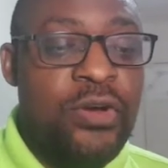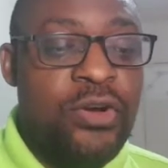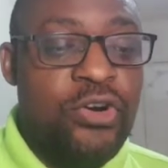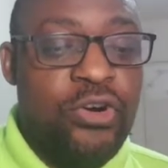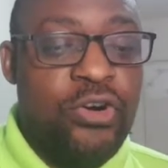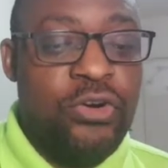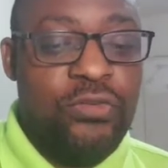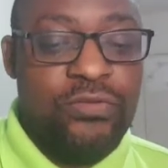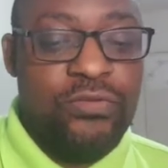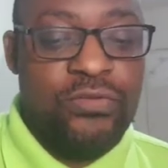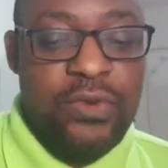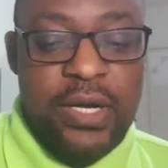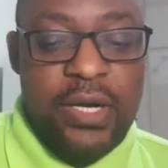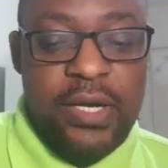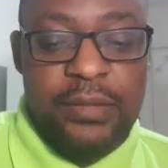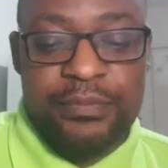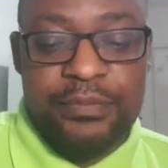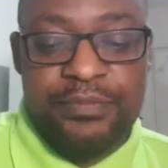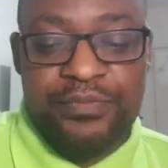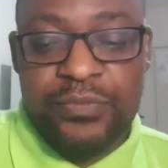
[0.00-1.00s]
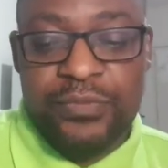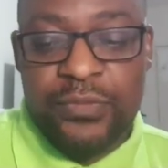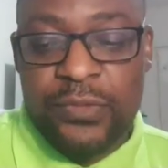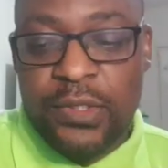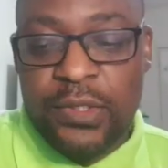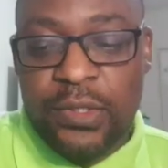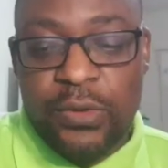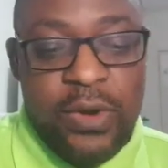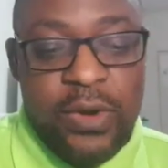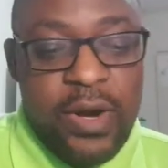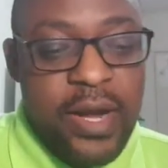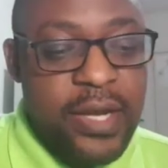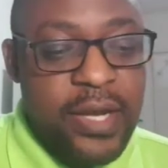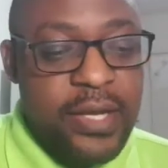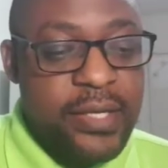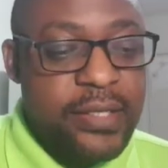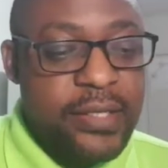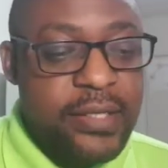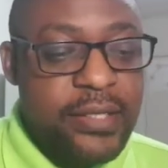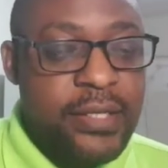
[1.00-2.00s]
of
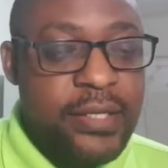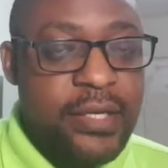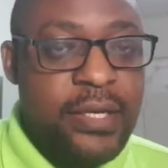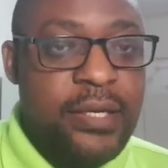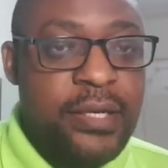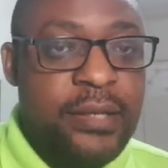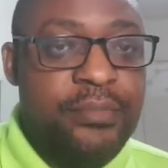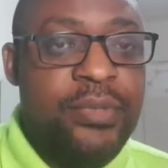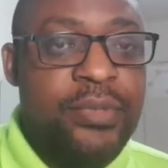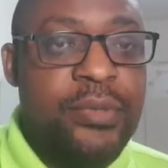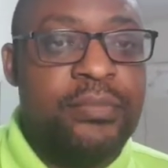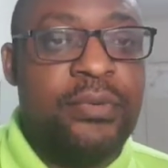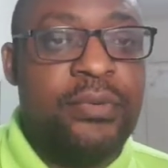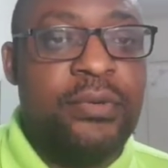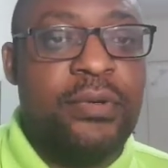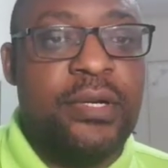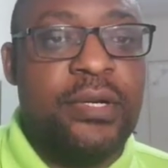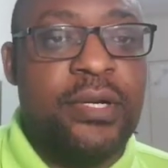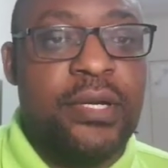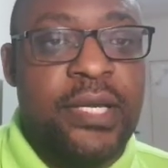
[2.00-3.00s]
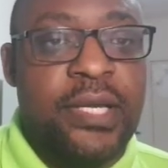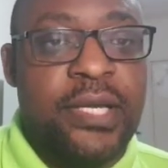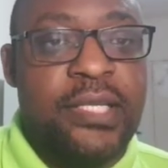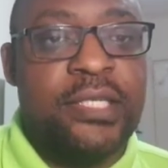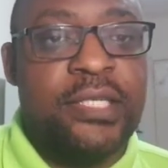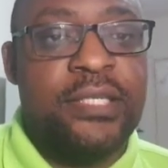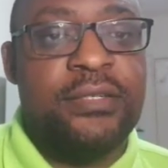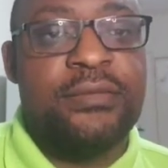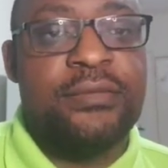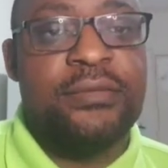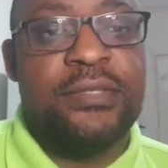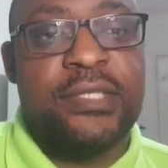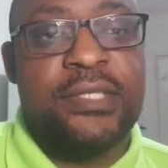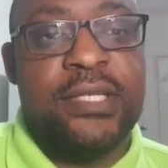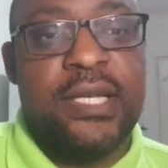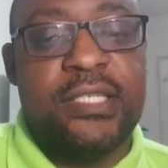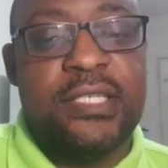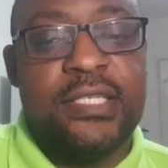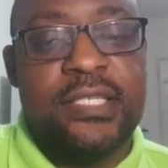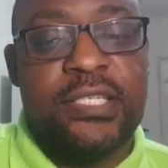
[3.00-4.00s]
why people get into
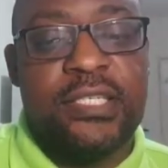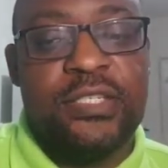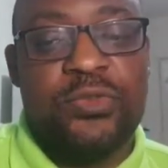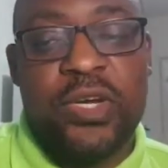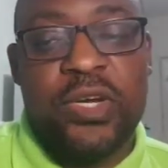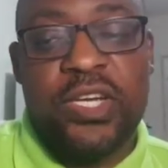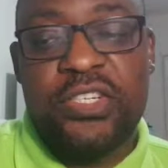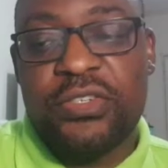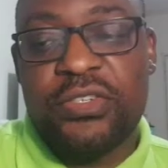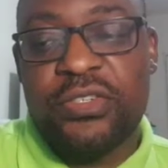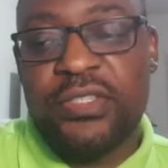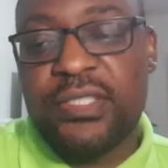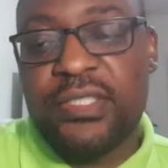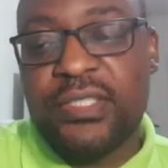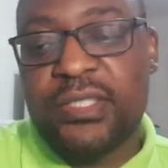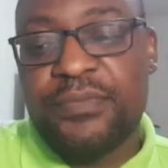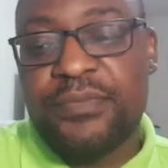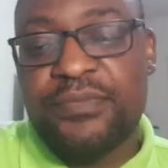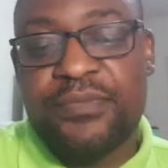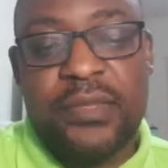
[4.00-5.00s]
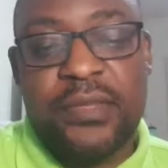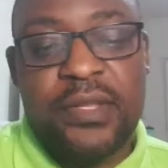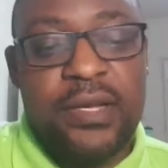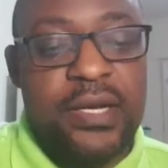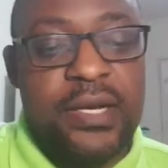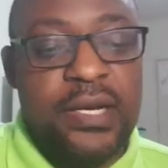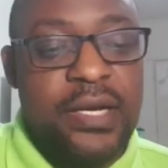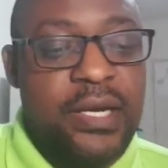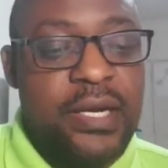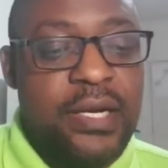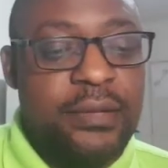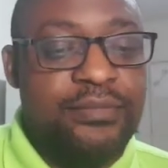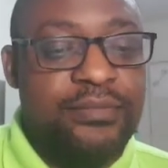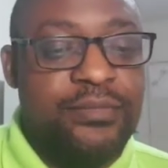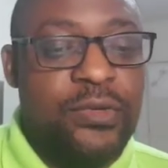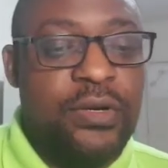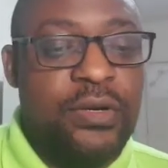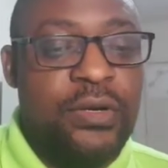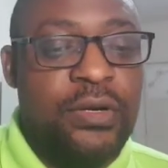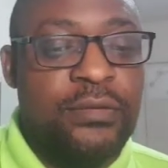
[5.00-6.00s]
such situations
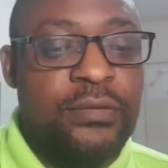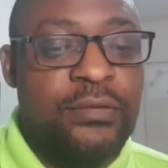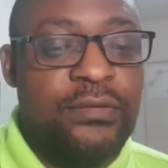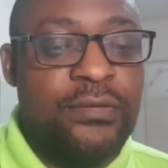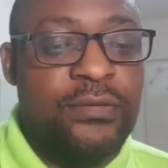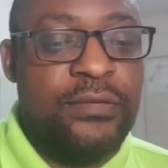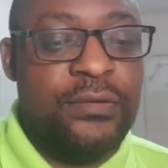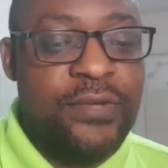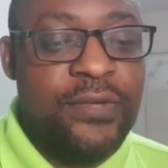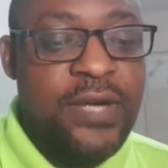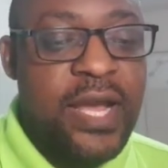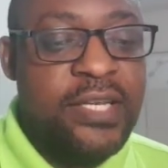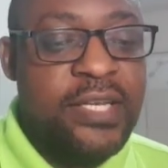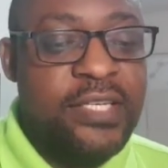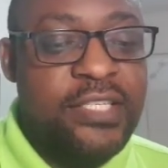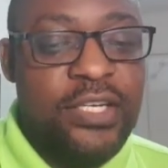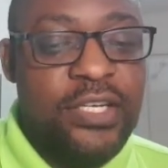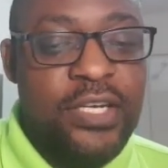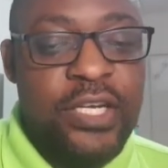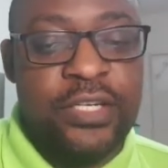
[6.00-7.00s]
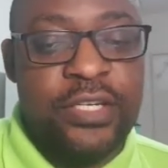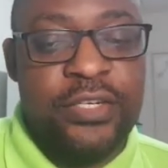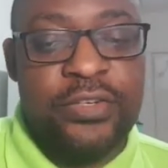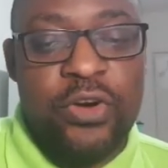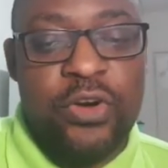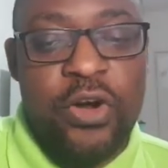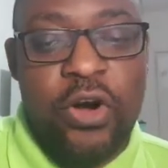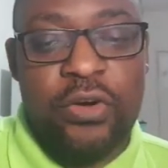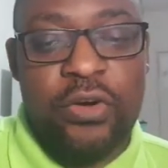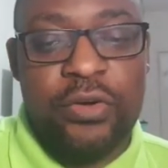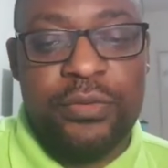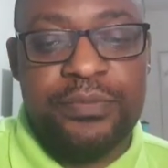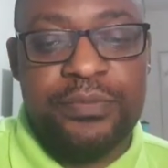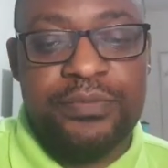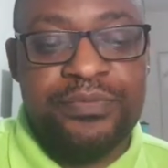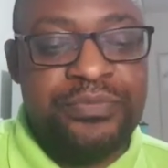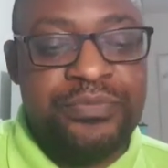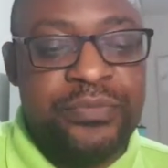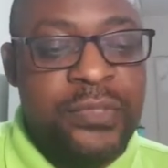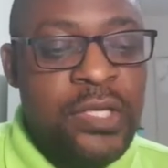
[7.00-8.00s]
of right and wrong.
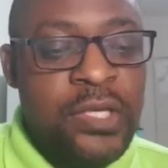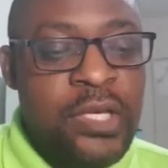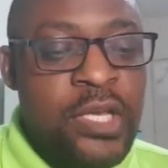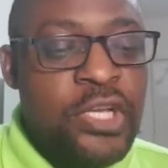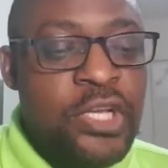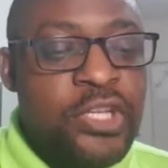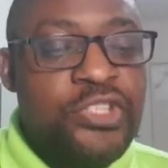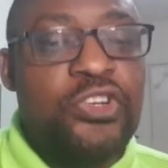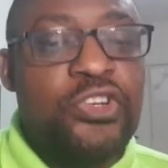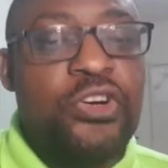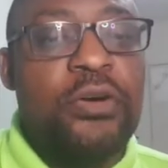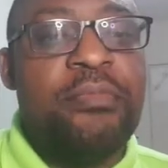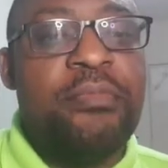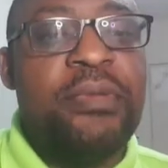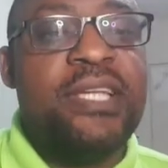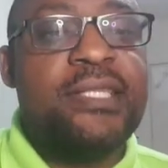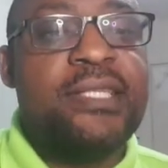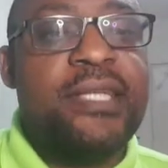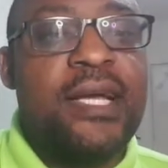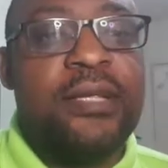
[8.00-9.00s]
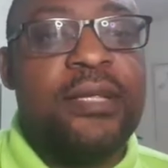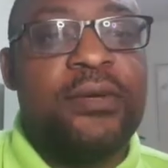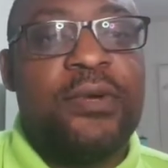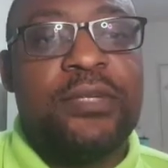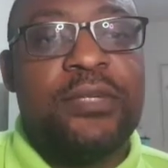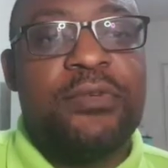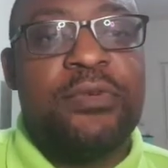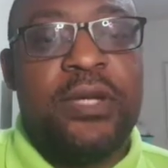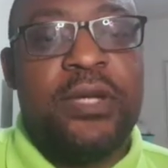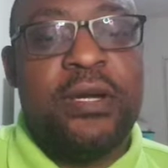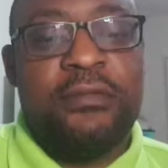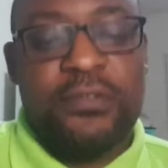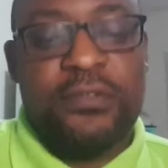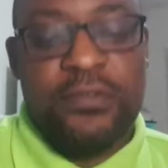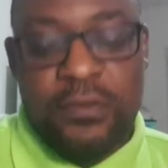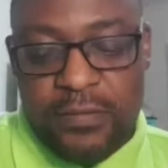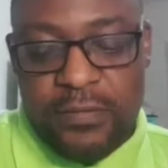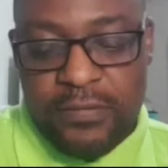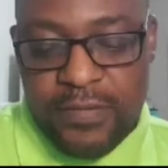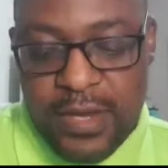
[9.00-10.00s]
So basically, what we have
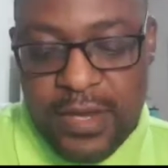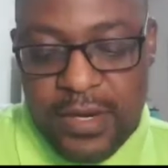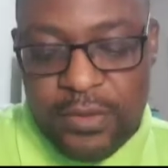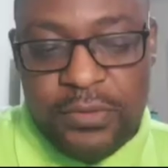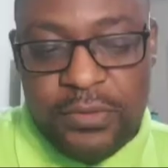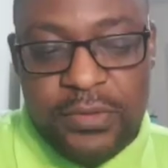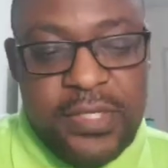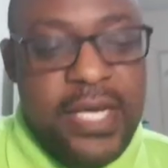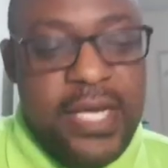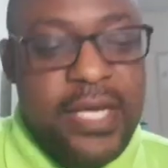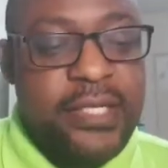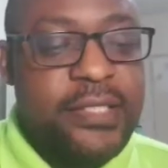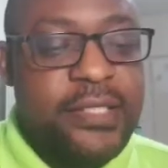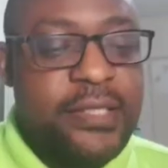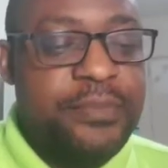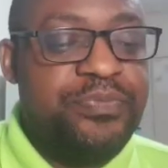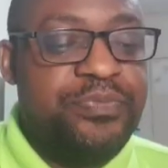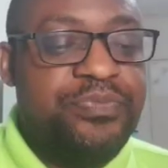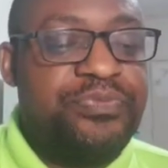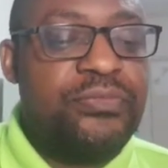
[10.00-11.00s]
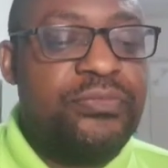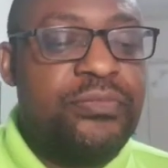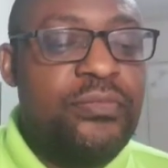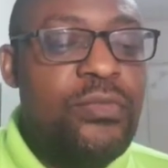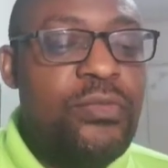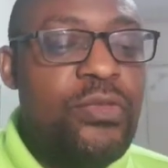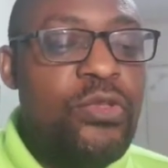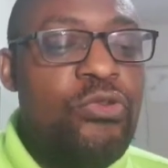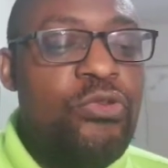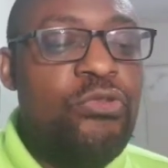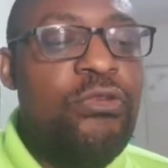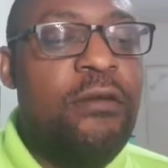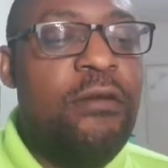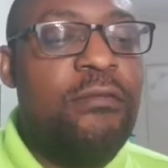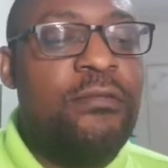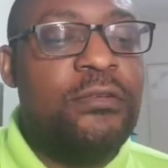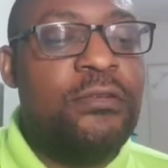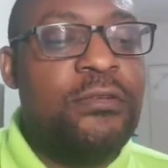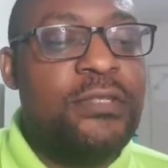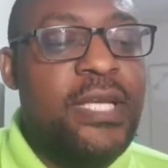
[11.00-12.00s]
so far looked at, we
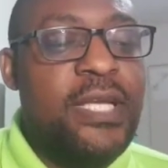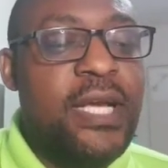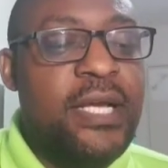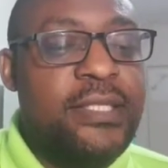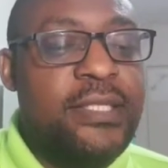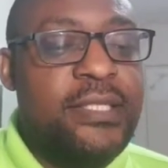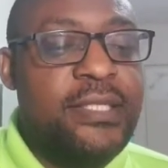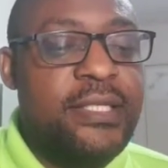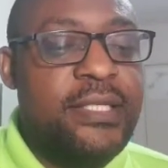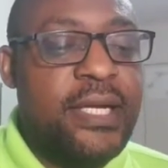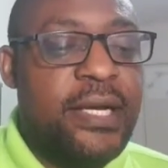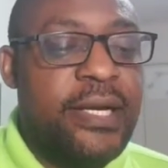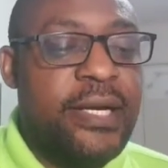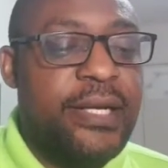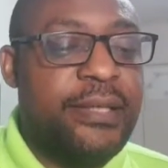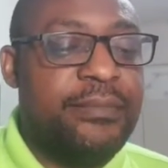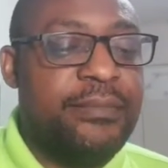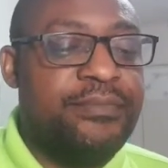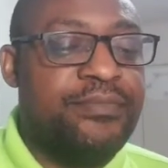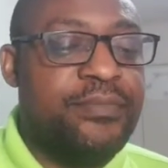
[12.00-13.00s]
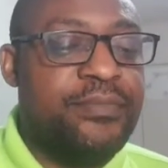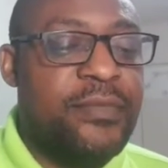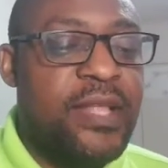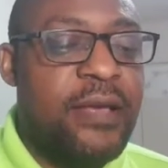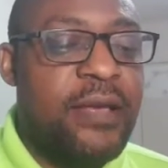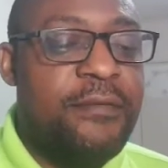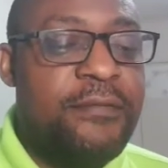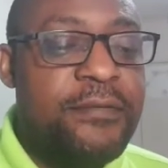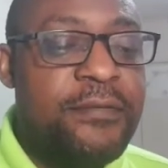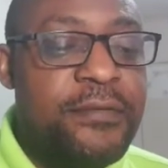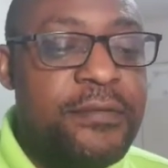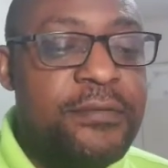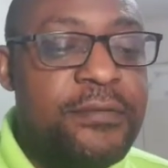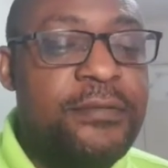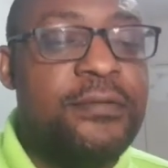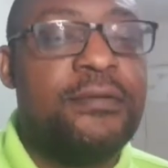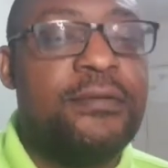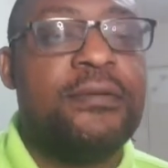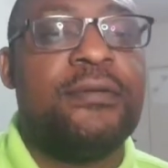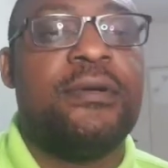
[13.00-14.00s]
have looked at a
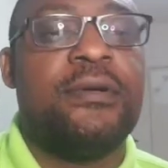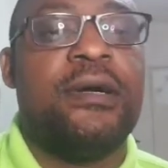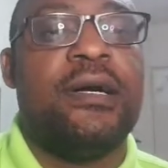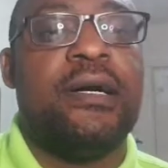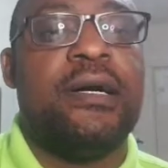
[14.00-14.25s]
few